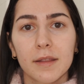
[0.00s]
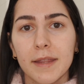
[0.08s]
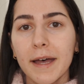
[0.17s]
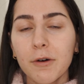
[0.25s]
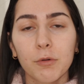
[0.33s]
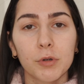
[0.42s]

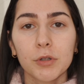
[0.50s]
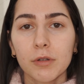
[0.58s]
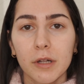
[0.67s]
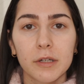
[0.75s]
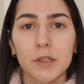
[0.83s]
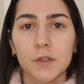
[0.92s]
that
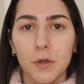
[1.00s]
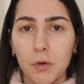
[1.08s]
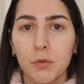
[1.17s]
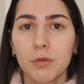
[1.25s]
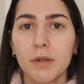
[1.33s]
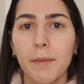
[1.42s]
oil on its
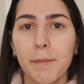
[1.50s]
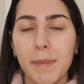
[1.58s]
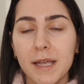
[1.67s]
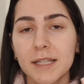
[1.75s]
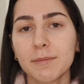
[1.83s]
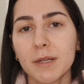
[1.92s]
own
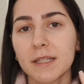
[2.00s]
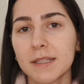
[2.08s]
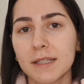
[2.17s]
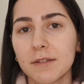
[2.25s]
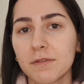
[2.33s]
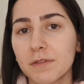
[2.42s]
makes my
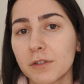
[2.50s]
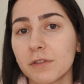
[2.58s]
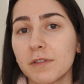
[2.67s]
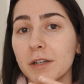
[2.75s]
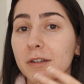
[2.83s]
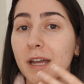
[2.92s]
skin
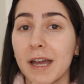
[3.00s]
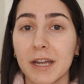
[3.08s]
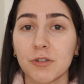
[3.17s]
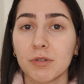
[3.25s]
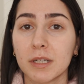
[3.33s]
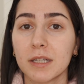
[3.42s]
feel very
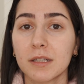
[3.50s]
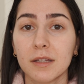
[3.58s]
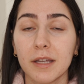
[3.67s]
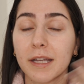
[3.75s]
hydrated.